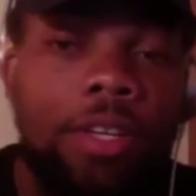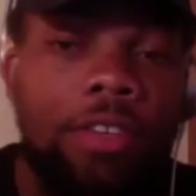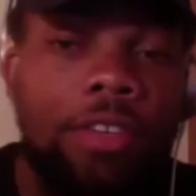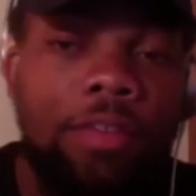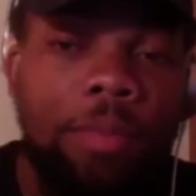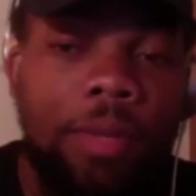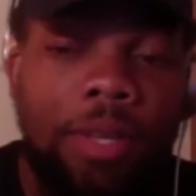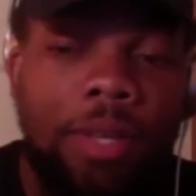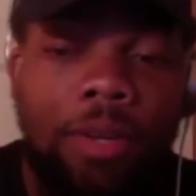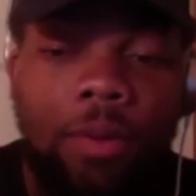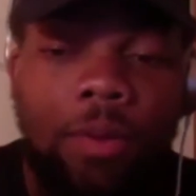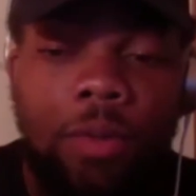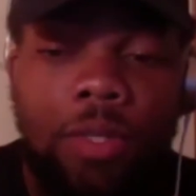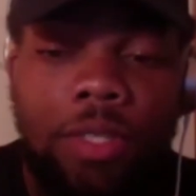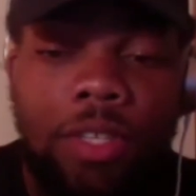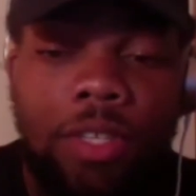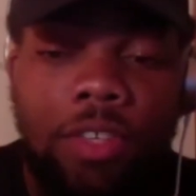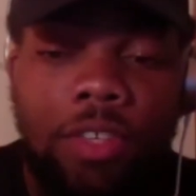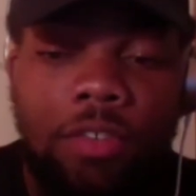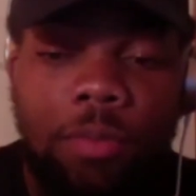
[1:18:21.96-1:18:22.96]
man. It was
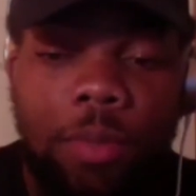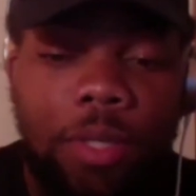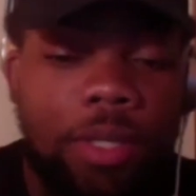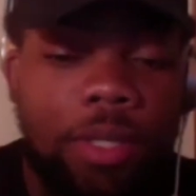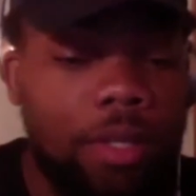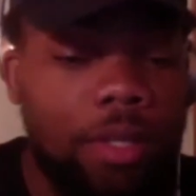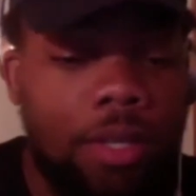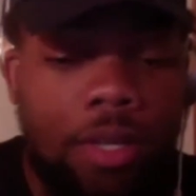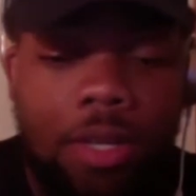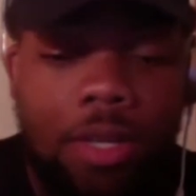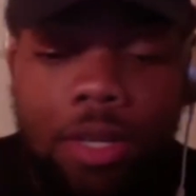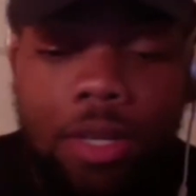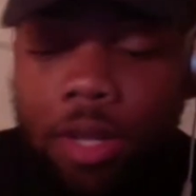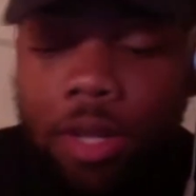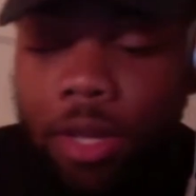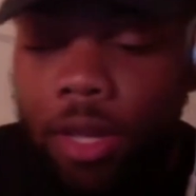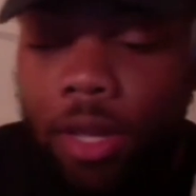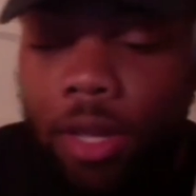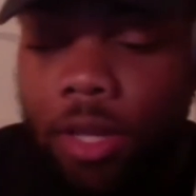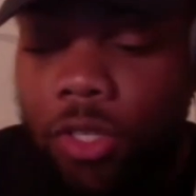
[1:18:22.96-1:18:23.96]
tough, but
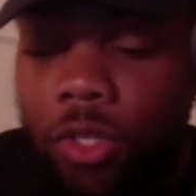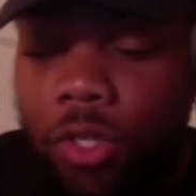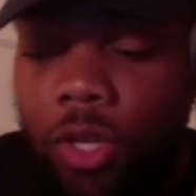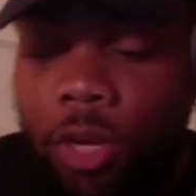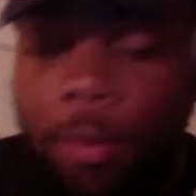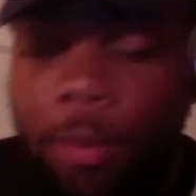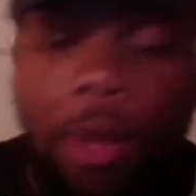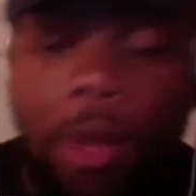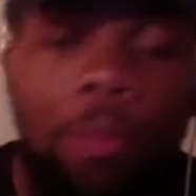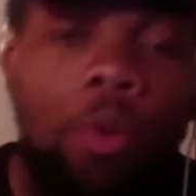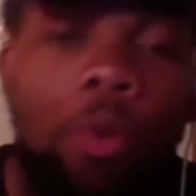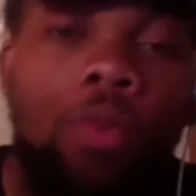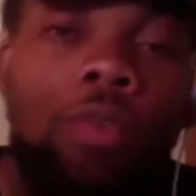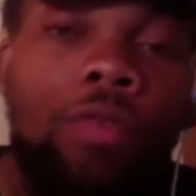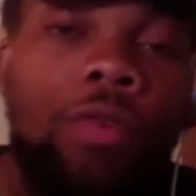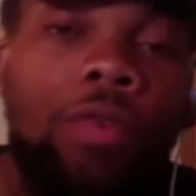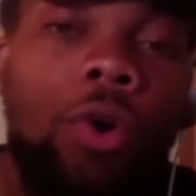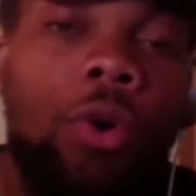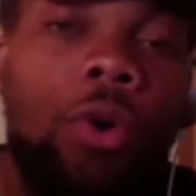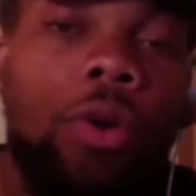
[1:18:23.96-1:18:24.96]
hey, just all about moving
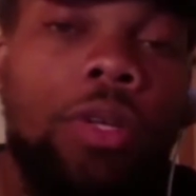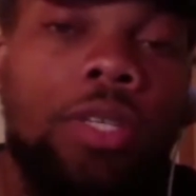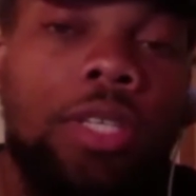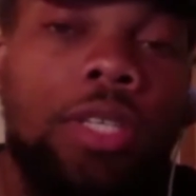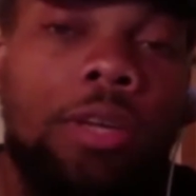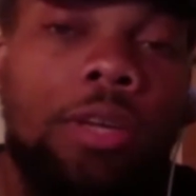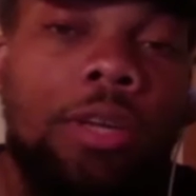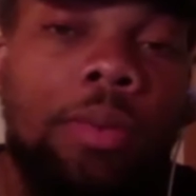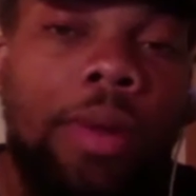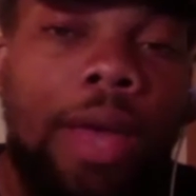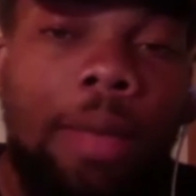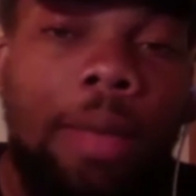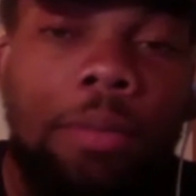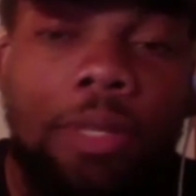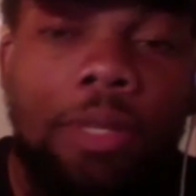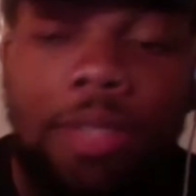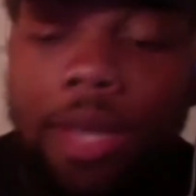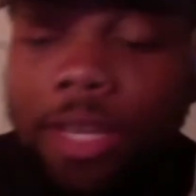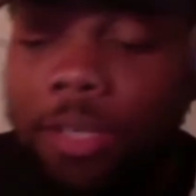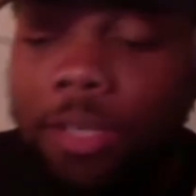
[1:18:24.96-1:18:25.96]
forward and seeing what happens
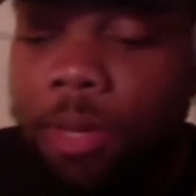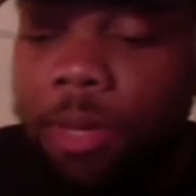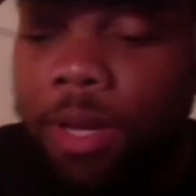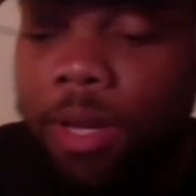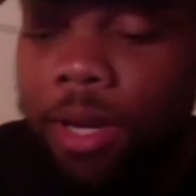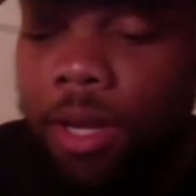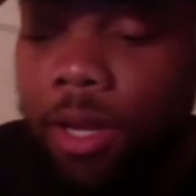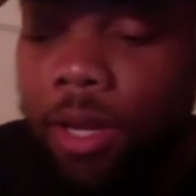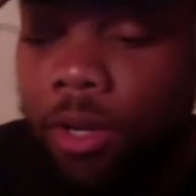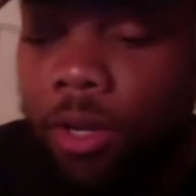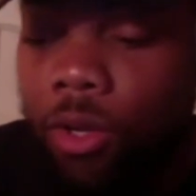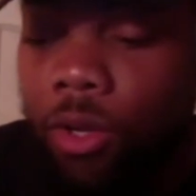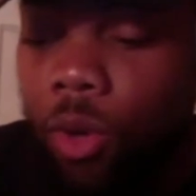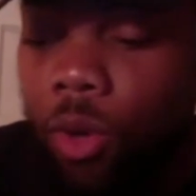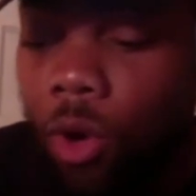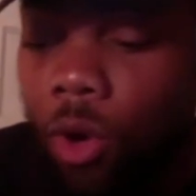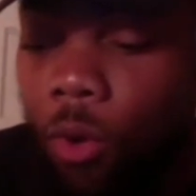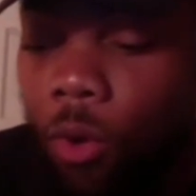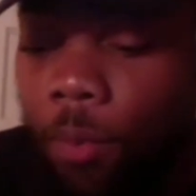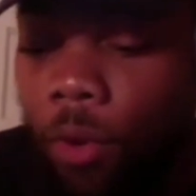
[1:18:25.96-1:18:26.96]
next, man. I do
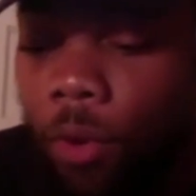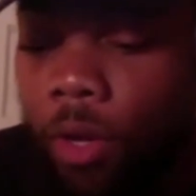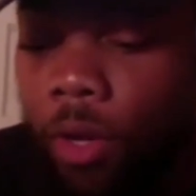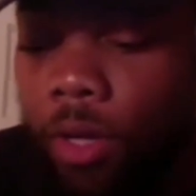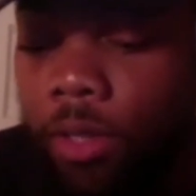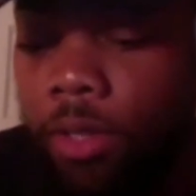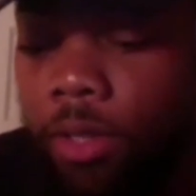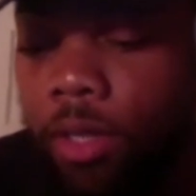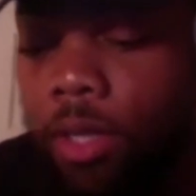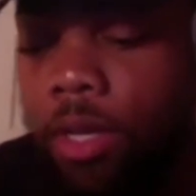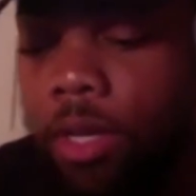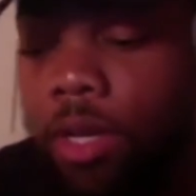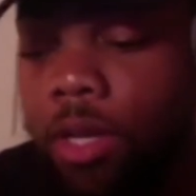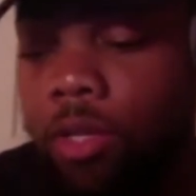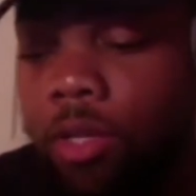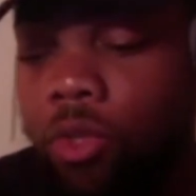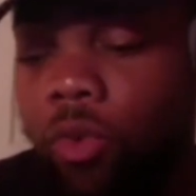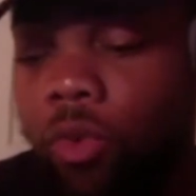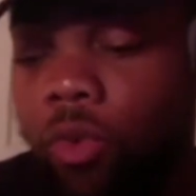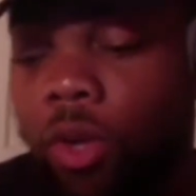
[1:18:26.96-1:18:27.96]
hope
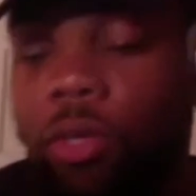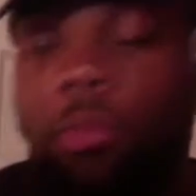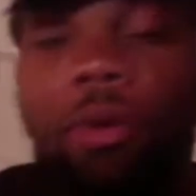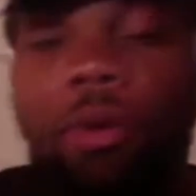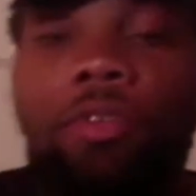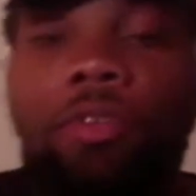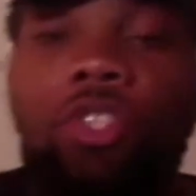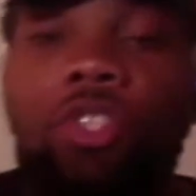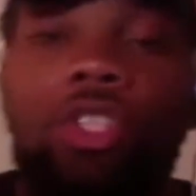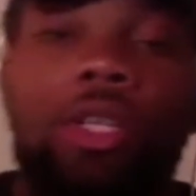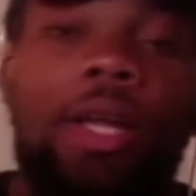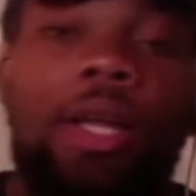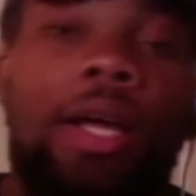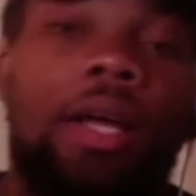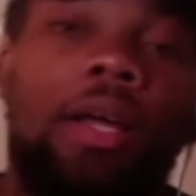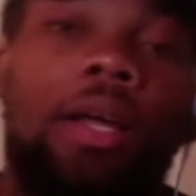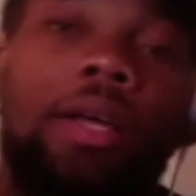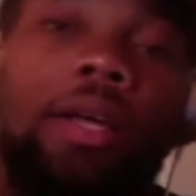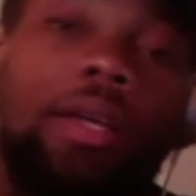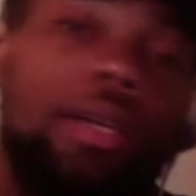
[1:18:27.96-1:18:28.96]
throughout the month of
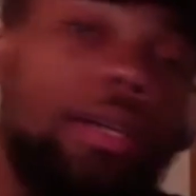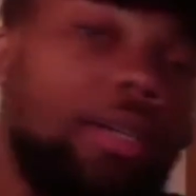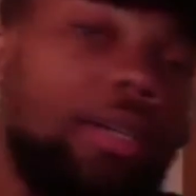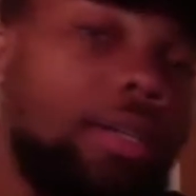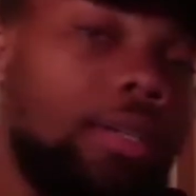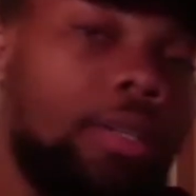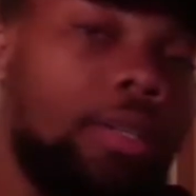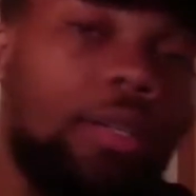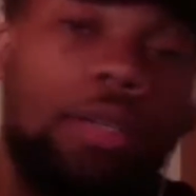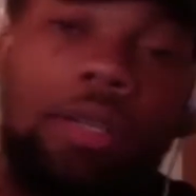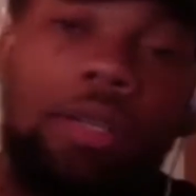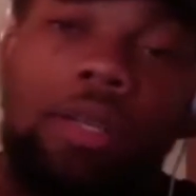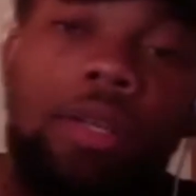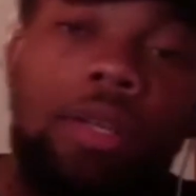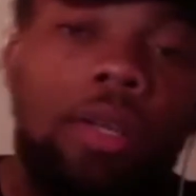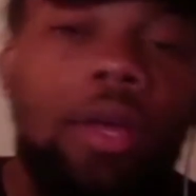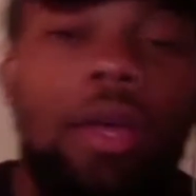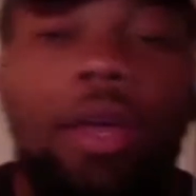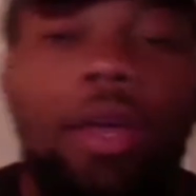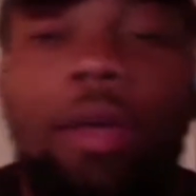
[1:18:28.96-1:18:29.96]
July,
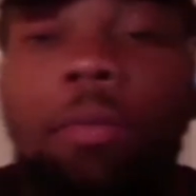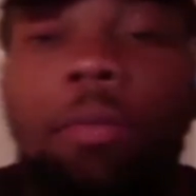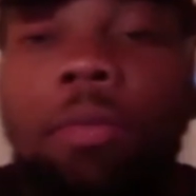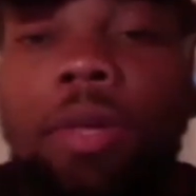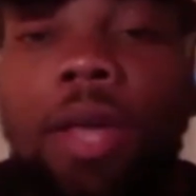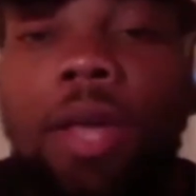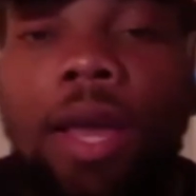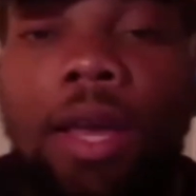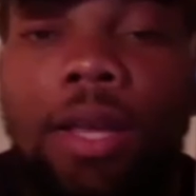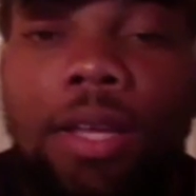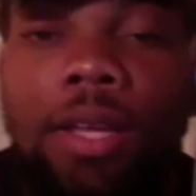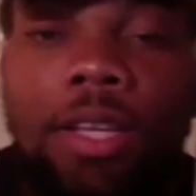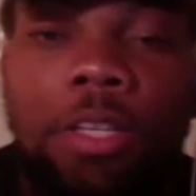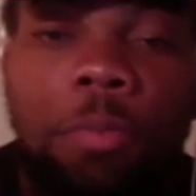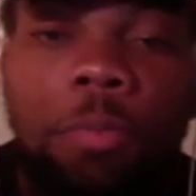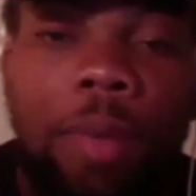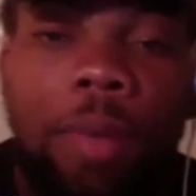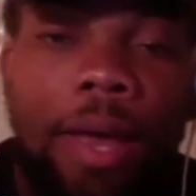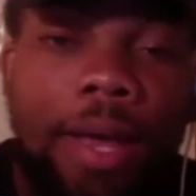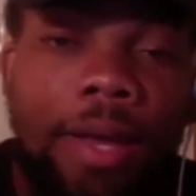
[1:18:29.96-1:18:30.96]
NBA is
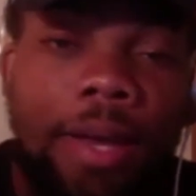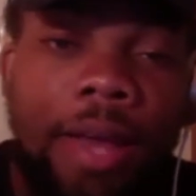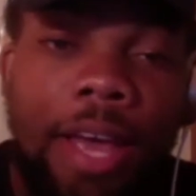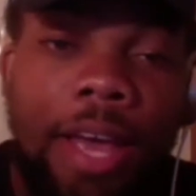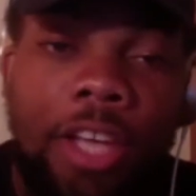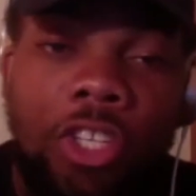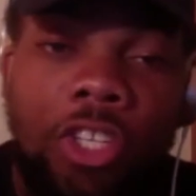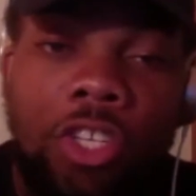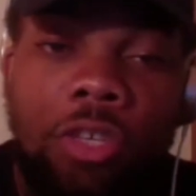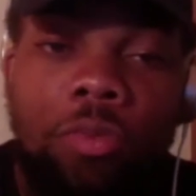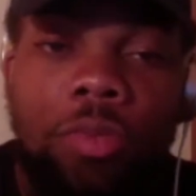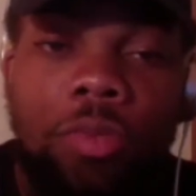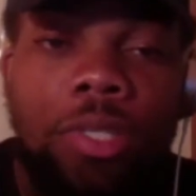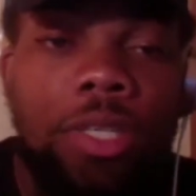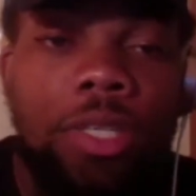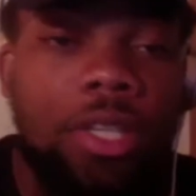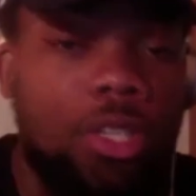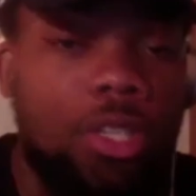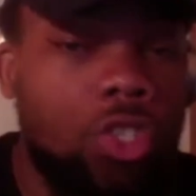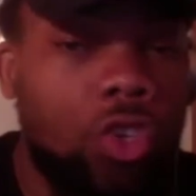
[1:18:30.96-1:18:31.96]
back in action. We're
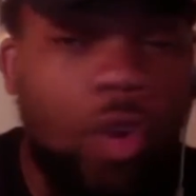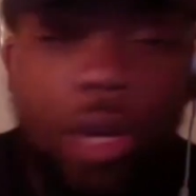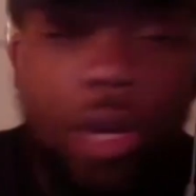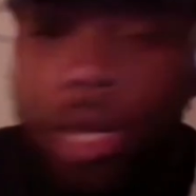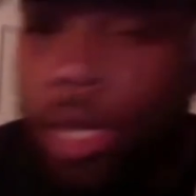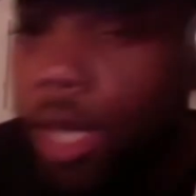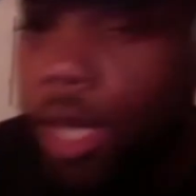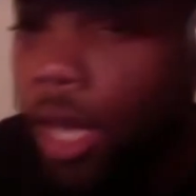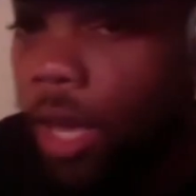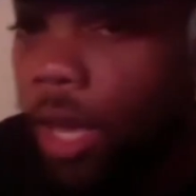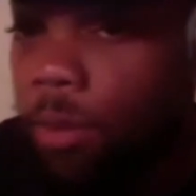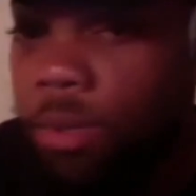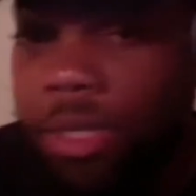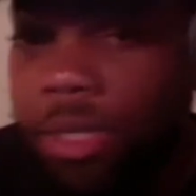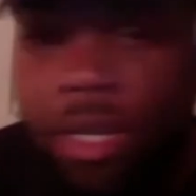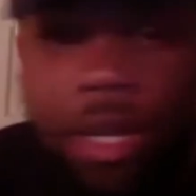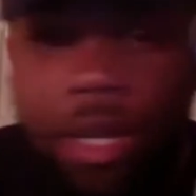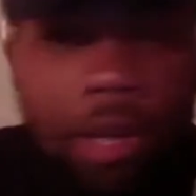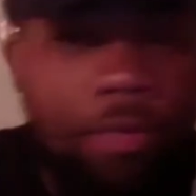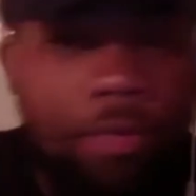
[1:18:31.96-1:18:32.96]
seeing training camp
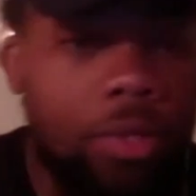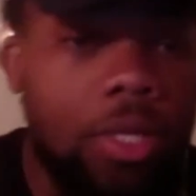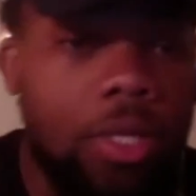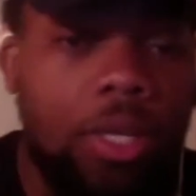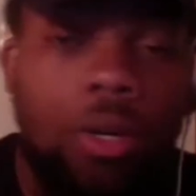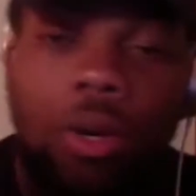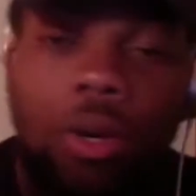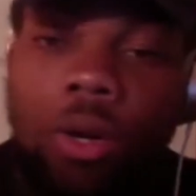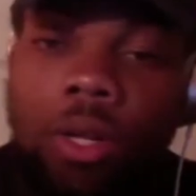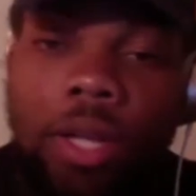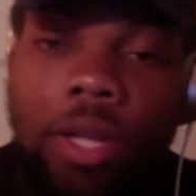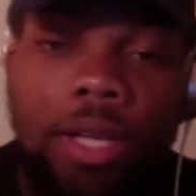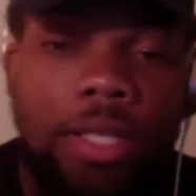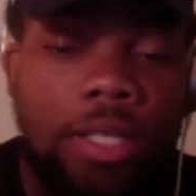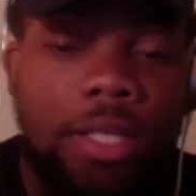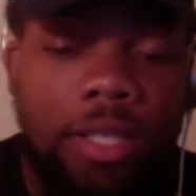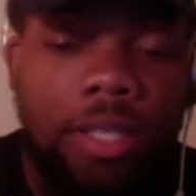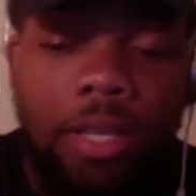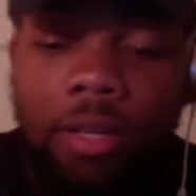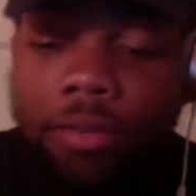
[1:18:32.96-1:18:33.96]
stuff. We're seeing all that
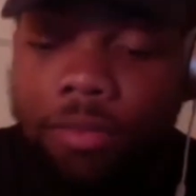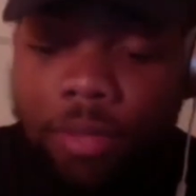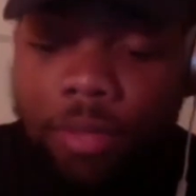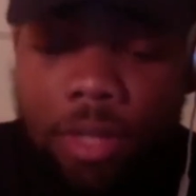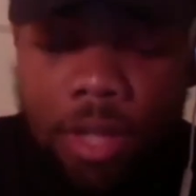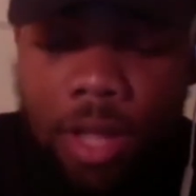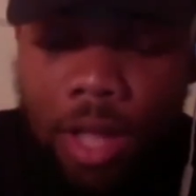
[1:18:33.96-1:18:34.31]
stuff.